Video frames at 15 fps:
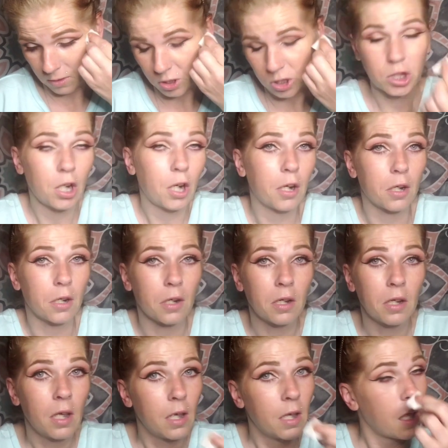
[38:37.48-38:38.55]
Sure.
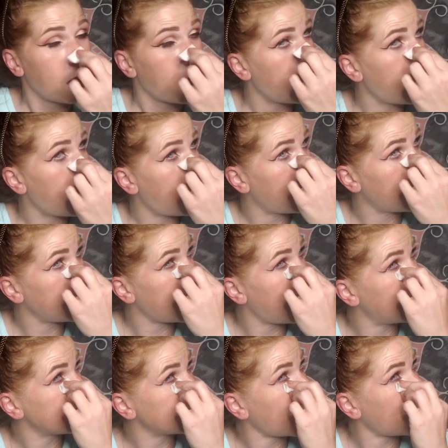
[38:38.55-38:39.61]
The
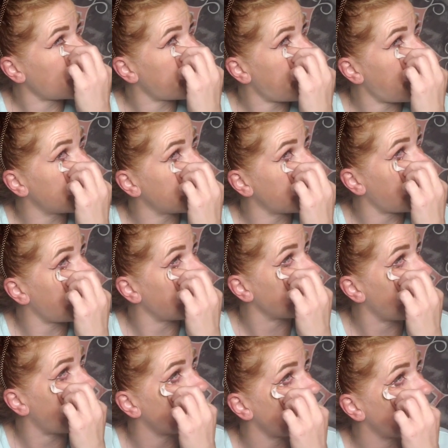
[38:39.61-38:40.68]
eyeshadow palette, I
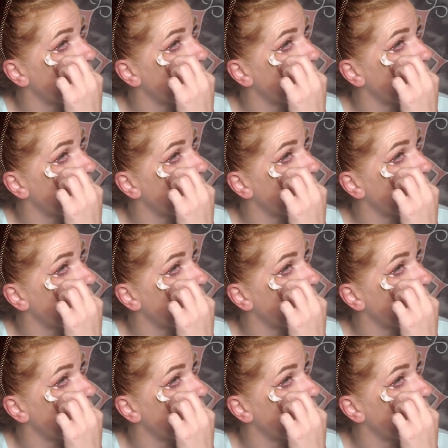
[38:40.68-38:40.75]
kind